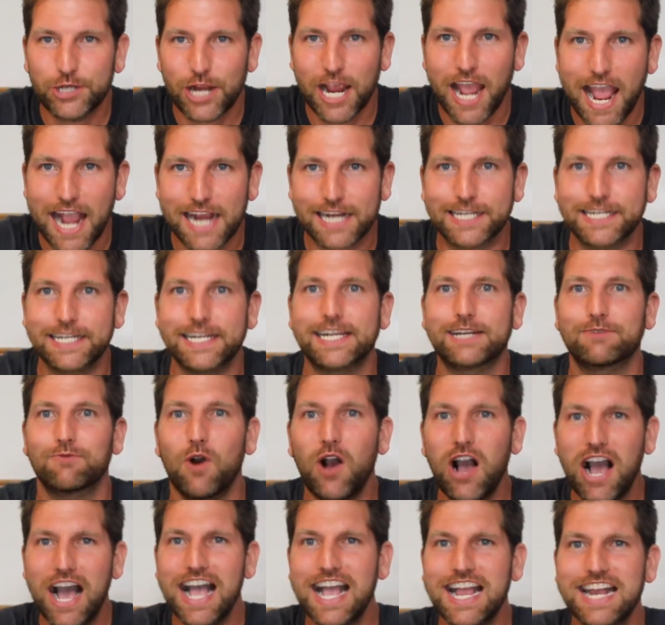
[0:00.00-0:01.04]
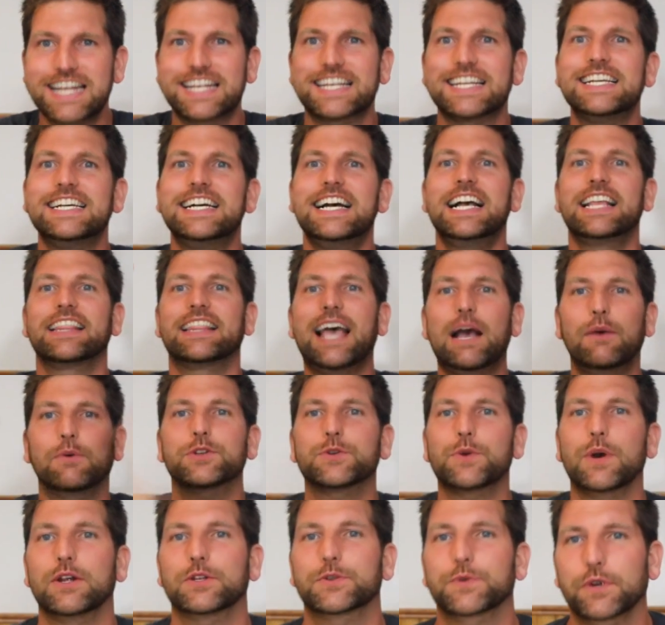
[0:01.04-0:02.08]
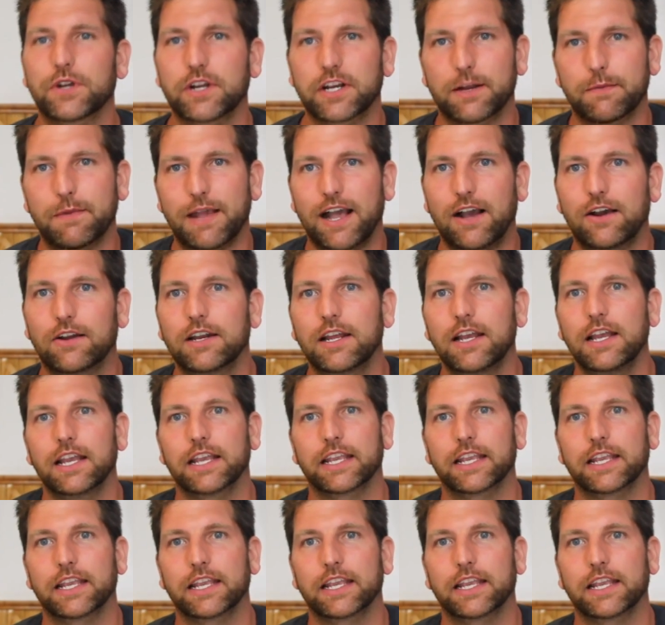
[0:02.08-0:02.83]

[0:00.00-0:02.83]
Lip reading: Jackson. What? That was what I was worried about.